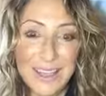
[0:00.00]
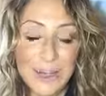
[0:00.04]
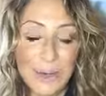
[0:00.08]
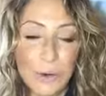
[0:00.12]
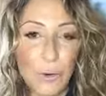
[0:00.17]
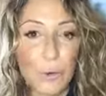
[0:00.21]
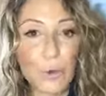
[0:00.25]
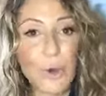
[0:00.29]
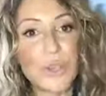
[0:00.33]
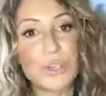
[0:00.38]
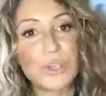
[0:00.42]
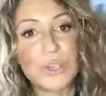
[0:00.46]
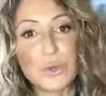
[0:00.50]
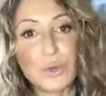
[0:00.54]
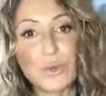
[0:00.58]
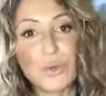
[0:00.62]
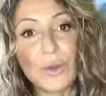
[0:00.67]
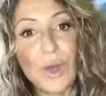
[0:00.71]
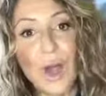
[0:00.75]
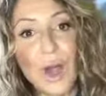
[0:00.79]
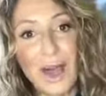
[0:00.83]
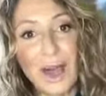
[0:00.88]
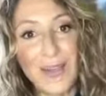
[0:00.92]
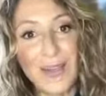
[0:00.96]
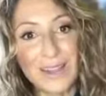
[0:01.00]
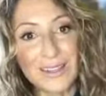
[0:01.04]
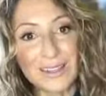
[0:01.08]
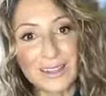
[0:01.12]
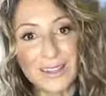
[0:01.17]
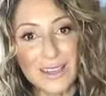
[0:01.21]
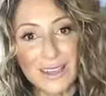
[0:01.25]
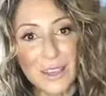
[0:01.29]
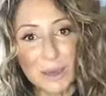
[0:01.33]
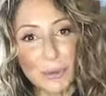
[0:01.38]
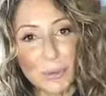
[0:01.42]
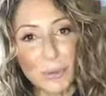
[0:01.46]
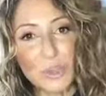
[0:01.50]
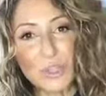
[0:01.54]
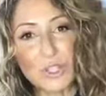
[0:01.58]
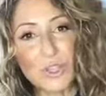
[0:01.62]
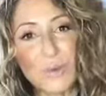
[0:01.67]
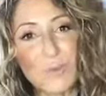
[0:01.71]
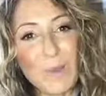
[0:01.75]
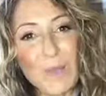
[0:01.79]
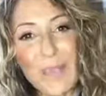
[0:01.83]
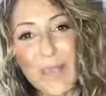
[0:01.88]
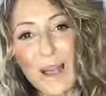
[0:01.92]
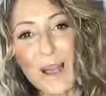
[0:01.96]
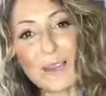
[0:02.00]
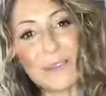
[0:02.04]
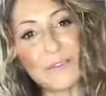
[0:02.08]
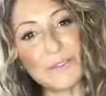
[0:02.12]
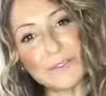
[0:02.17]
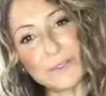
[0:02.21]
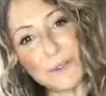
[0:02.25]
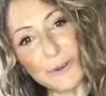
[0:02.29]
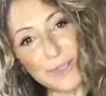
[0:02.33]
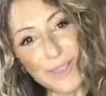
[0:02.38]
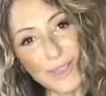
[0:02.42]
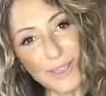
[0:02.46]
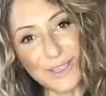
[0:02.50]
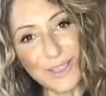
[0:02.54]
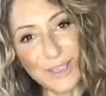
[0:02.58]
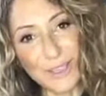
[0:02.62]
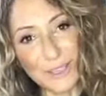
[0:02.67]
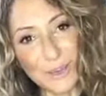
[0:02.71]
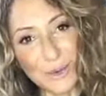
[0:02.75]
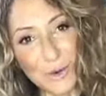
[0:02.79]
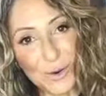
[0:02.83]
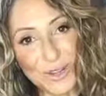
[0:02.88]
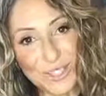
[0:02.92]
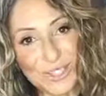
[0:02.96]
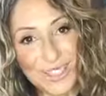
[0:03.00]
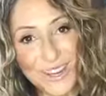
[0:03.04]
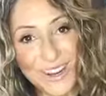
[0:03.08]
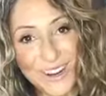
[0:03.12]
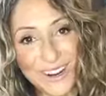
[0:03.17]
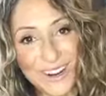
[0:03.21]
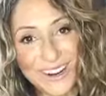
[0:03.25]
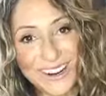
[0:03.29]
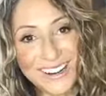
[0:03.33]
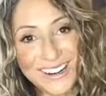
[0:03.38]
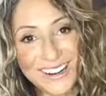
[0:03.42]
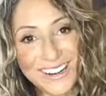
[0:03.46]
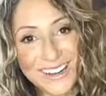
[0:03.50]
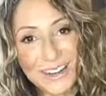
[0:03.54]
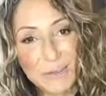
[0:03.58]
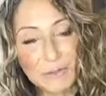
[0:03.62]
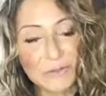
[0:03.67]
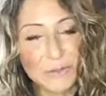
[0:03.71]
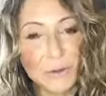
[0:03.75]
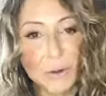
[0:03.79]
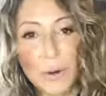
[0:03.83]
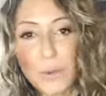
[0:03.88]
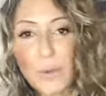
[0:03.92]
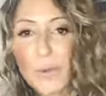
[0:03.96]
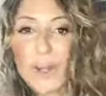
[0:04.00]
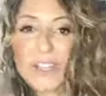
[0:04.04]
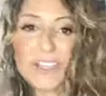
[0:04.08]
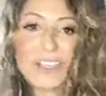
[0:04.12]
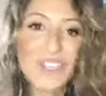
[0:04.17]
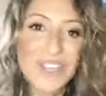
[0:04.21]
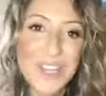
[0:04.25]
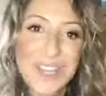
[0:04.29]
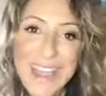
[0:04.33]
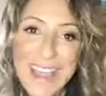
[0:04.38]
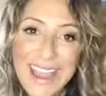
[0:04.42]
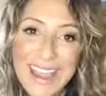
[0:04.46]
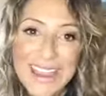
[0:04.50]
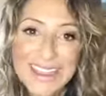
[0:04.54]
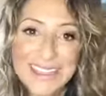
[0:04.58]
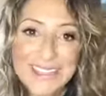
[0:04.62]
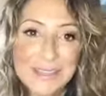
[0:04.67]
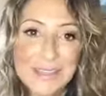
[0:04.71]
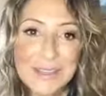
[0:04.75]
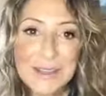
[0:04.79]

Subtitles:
Would you be unforgiving towards her for what she ate,